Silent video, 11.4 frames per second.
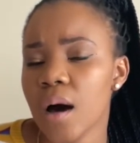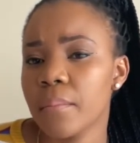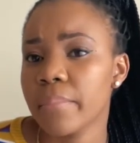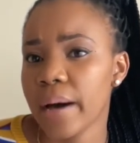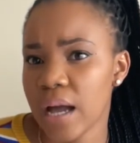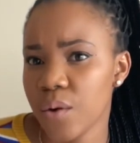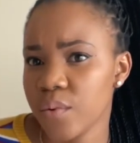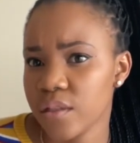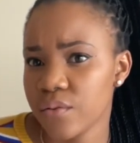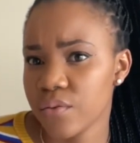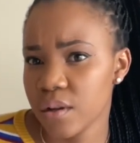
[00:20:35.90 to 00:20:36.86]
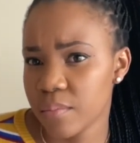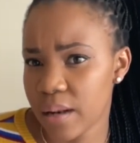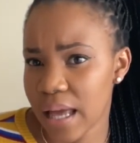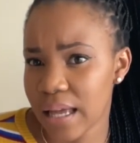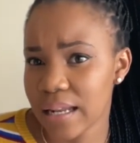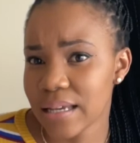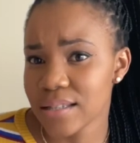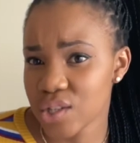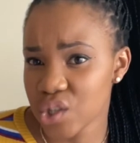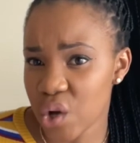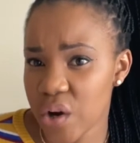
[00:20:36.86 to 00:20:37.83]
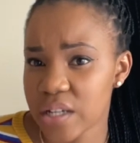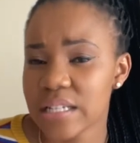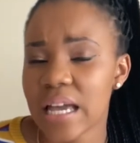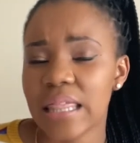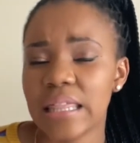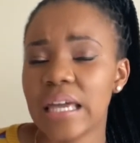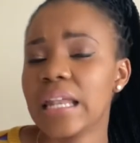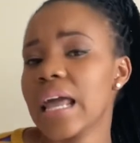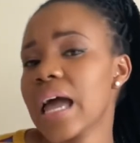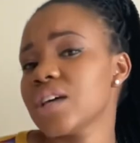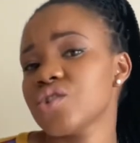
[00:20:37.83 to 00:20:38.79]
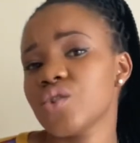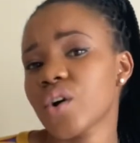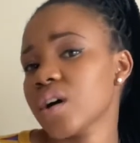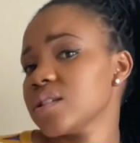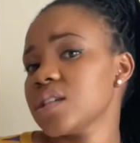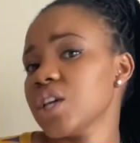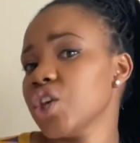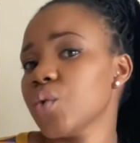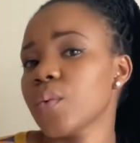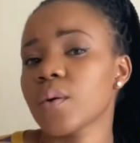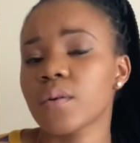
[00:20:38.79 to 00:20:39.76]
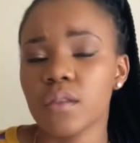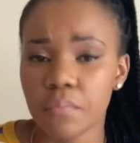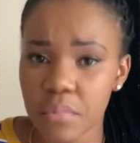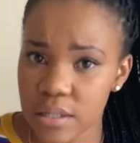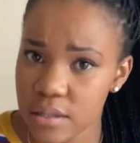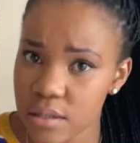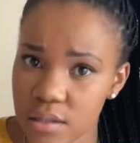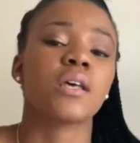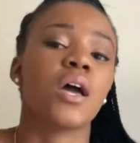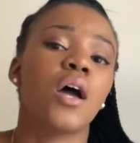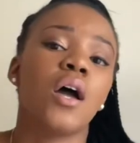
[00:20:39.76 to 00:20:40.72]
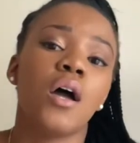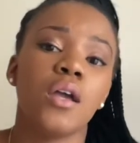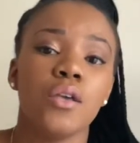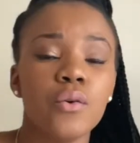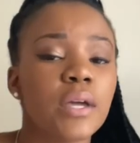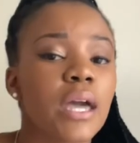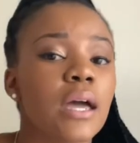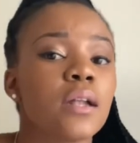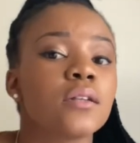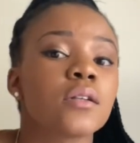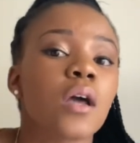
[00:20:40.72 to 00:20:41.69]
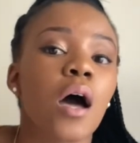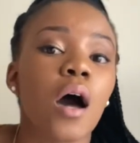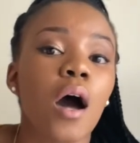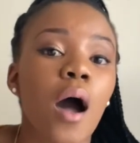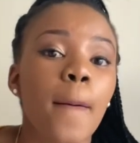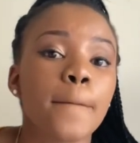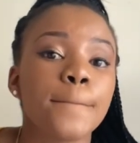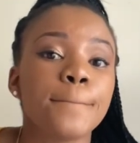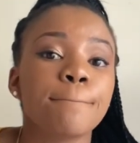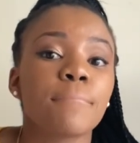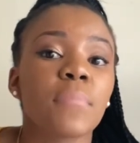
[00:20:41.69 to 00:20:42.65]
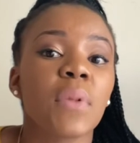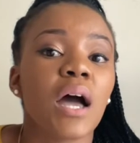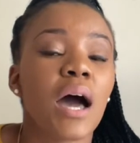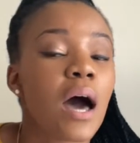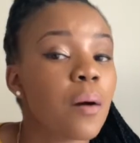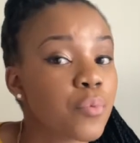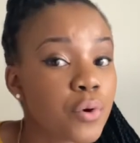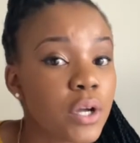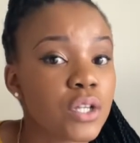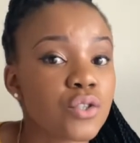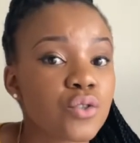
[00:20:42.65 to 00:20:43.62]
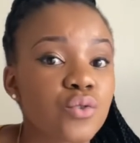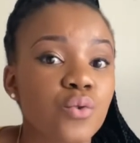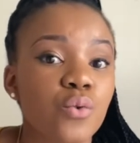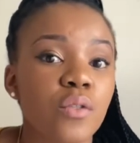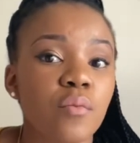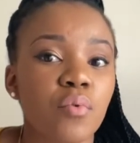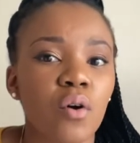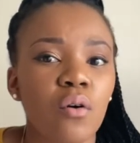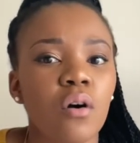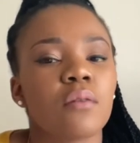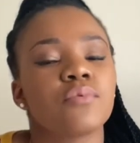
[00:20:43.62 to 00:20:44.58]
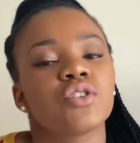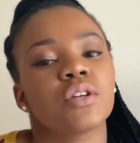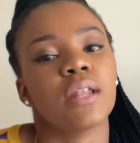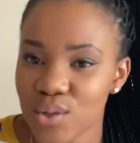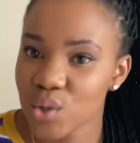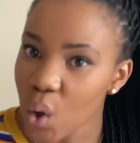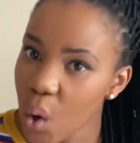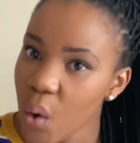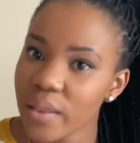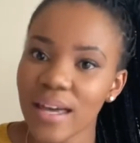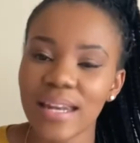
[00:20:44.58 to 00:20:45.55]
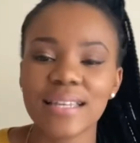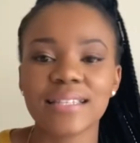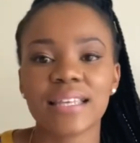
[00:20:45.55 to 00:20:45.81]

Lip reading: by with the free plan as a start, and then as you continue with your business, you can upgrade to the pro option. So that is